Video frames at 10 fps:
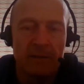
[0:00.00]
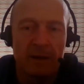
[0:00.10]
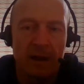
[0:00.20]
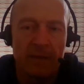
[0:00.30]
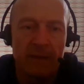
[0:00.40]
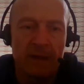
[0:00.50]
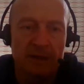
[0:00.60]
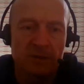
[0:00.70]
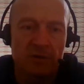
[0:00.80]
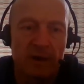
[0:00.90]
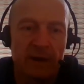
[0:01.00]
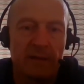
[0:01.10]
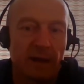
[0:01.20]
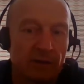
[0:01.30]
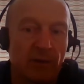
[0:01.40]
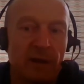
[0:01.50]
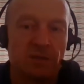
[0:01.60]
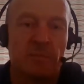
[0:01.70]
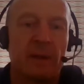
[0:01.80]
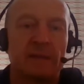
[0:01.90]
And then that
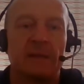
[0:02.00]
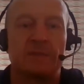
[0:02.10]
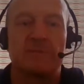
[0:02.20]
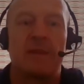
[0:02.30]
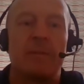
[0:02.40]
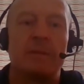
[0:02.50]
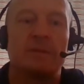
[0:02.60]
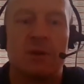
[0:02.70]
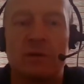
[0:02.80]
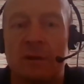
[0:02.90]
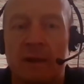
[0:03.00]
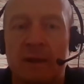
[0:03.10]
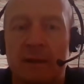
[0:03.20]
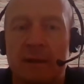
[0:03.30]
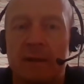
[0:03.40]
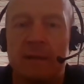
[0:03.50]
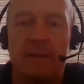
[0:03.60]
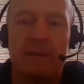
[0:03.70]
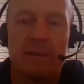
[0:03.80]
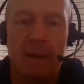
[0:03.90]
creates a pick list for them internally.
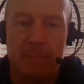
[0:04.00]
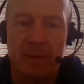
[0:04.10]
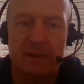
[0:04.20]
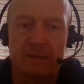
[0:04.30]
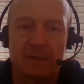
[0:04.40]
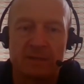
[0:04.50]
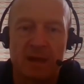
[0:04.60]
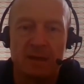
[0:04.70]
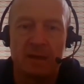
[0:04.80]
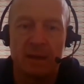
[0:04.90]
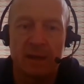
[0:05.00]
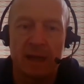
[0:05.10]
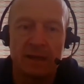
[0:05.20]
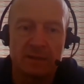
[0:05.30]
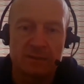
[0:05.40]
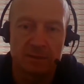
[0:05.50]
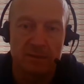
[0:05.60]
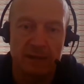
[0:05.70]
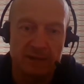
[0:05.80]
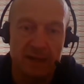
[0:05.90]
That pick list then again is
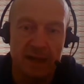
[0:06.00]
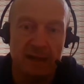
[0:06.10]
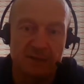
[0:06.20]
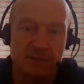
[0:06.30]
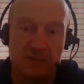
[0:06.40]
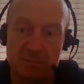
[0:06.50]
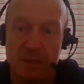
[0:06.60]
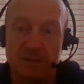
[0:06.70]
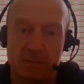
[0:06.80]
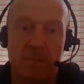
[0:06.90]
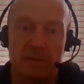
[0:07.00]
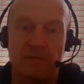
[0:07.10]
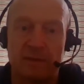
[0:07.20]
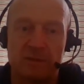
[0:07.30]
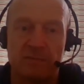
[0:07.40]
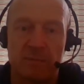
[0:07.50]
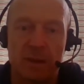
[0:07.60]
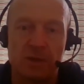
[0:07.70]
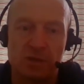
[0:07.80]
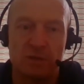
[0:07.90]
in essence is based on manufacturer
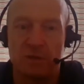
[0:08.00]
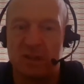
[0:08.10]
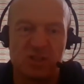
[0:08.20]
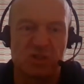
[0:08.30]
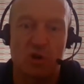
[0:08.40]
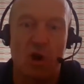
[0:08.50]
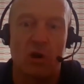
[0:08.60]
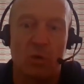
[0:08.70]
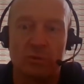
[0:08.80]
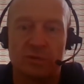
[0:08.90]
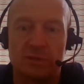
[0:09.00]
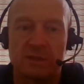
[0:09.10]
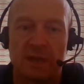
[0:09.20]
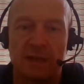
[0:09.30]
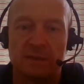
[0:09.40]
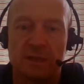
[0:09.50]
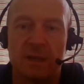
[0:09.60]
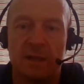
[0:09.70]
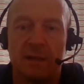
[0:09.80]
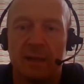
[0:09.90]
information. It's just got our quantities against
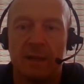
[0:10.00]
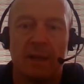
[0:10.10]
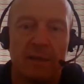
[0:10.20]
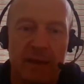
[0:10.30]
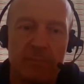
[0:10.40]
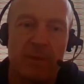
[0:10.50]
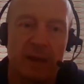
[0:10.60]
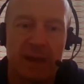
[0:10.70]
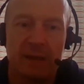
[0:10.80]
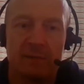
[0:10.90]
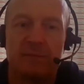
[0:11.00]
it. They pick it.